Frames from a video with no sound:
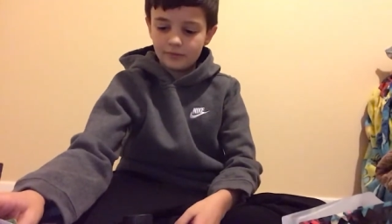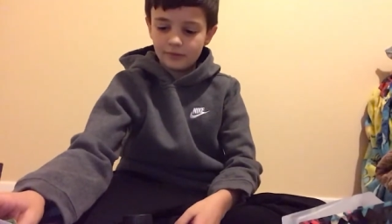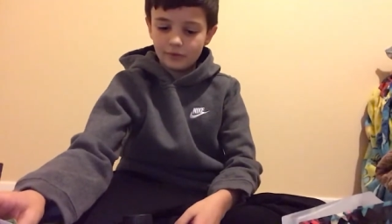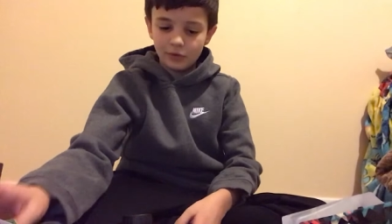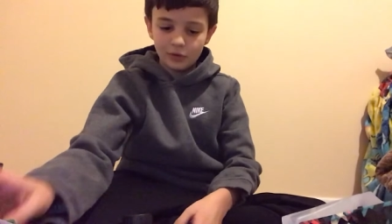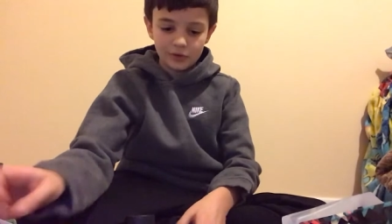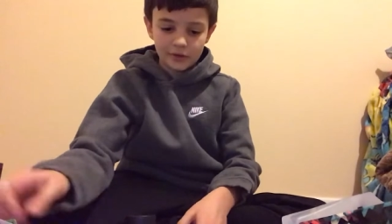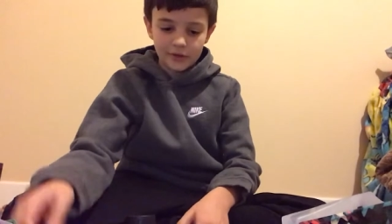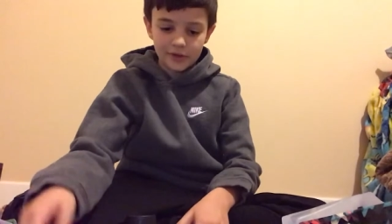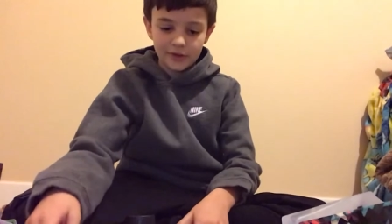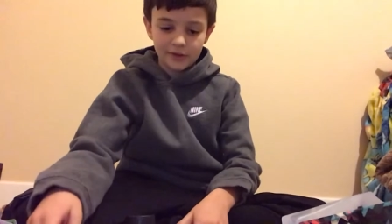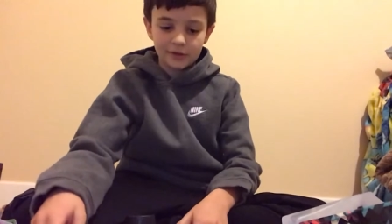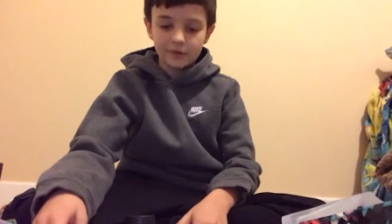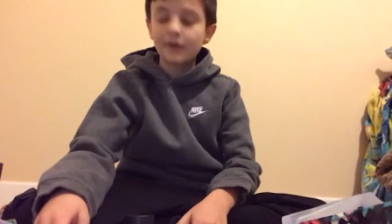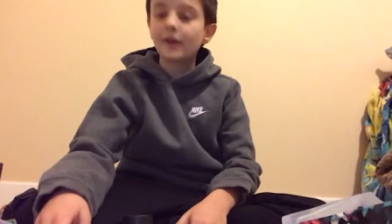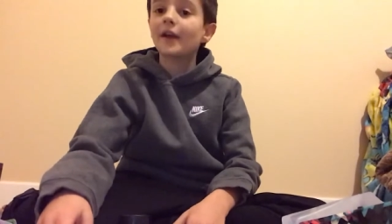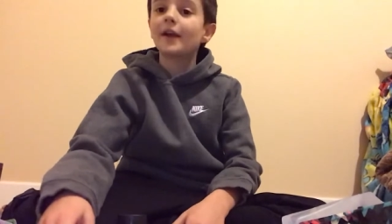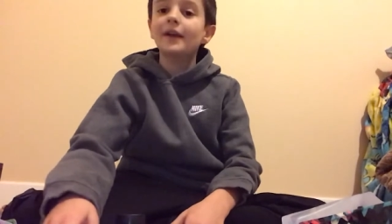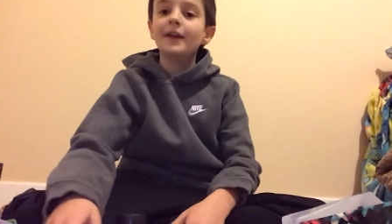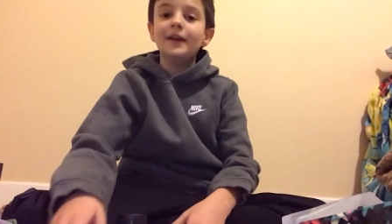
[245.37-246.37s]
looking
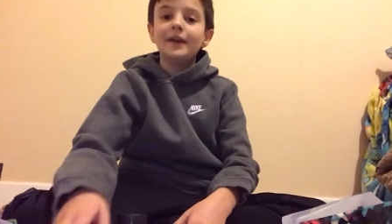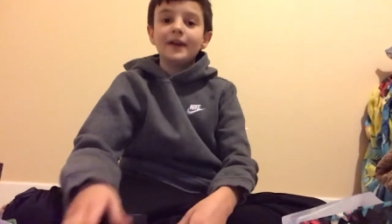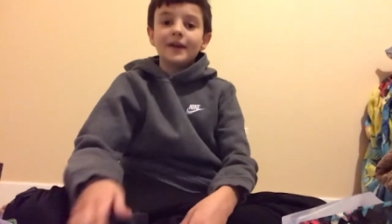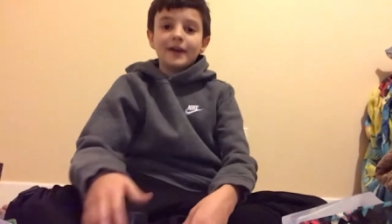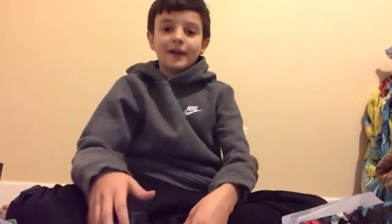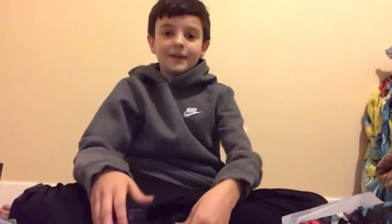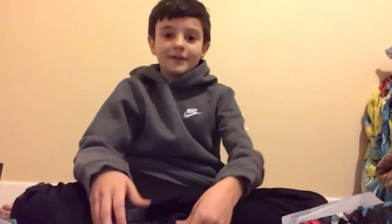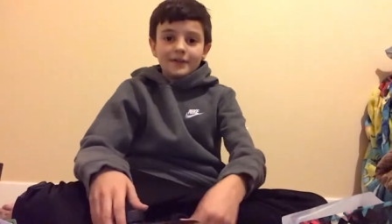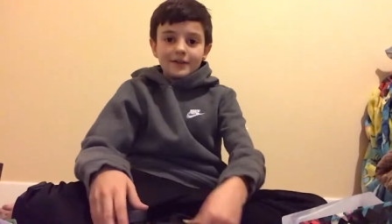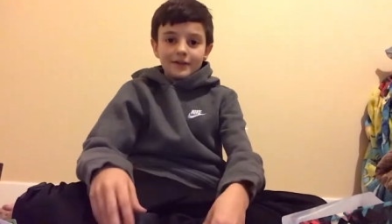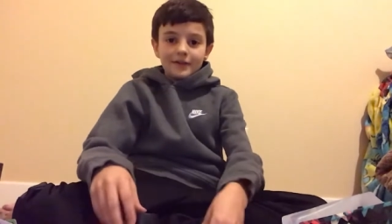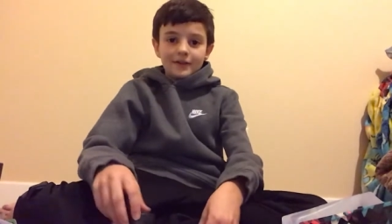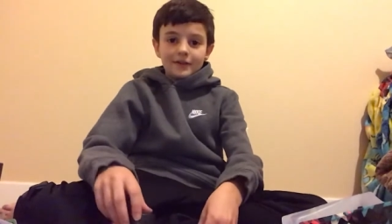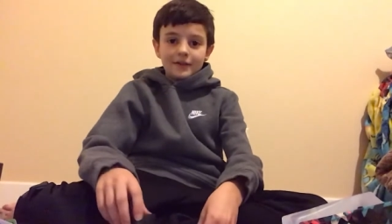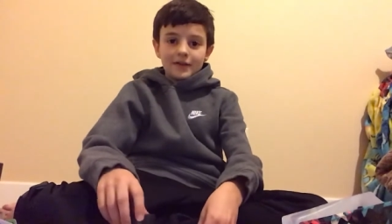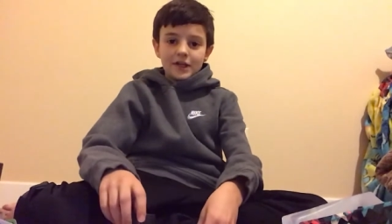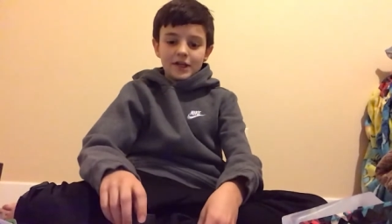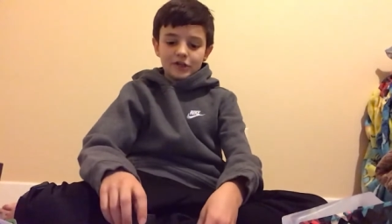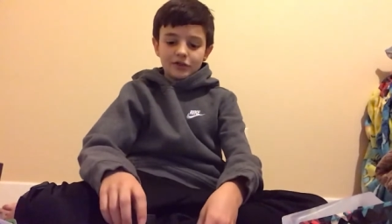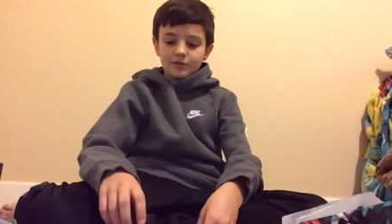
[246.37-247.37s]
at the
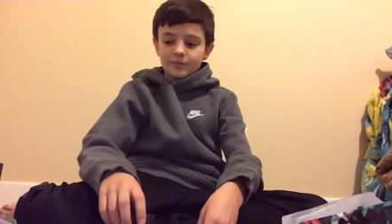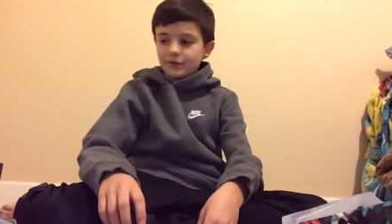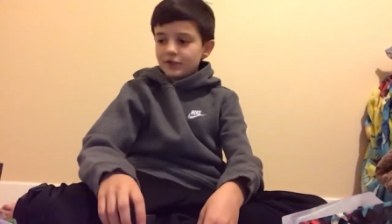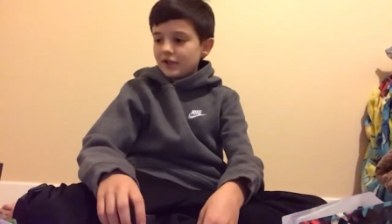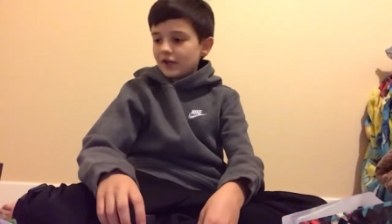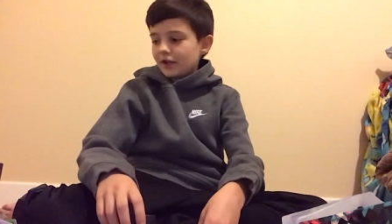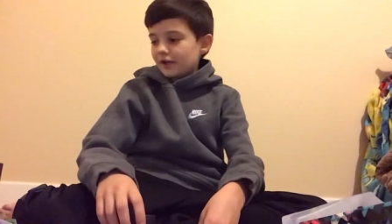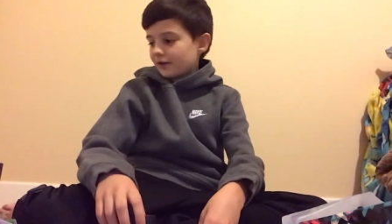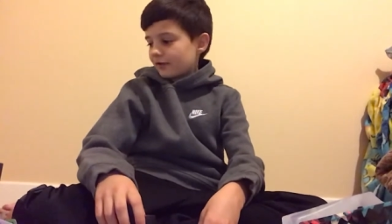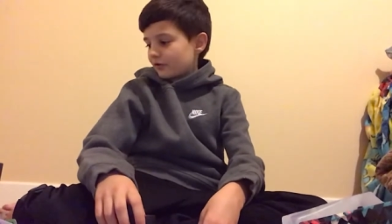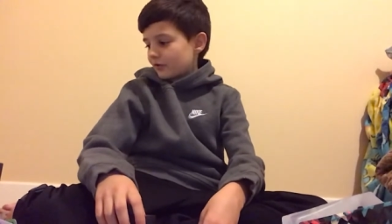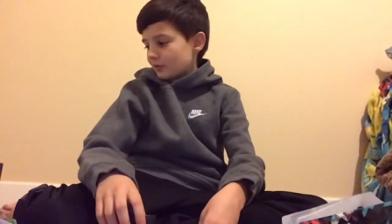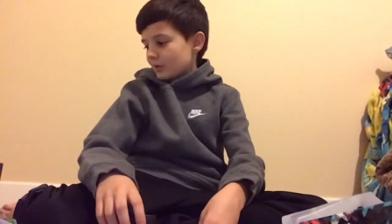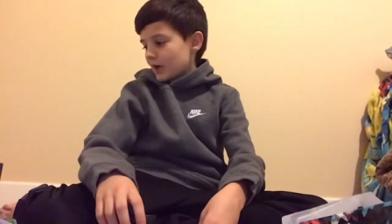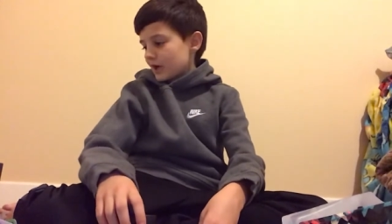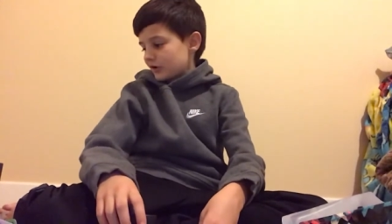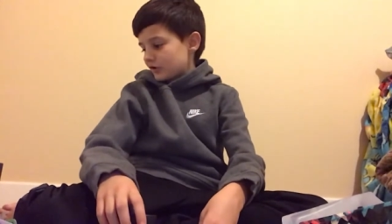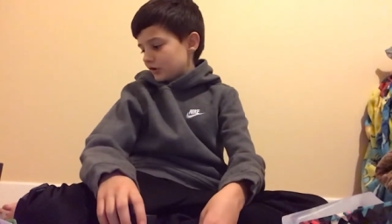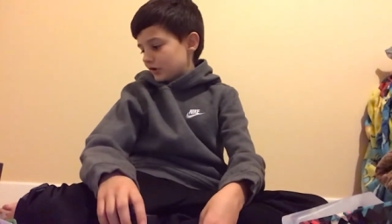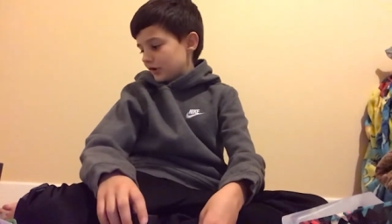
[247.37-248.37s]
HBX
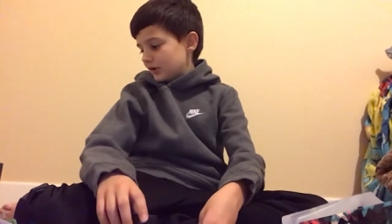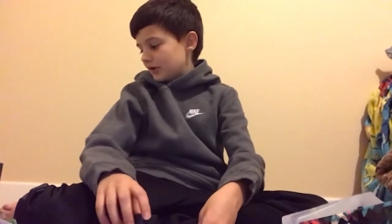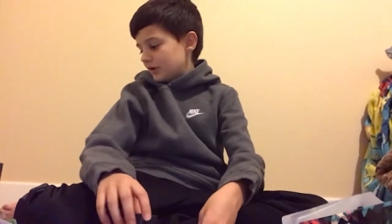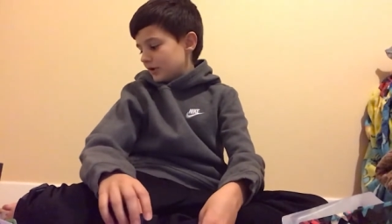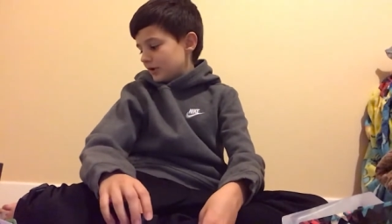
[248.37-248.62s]
ratchet.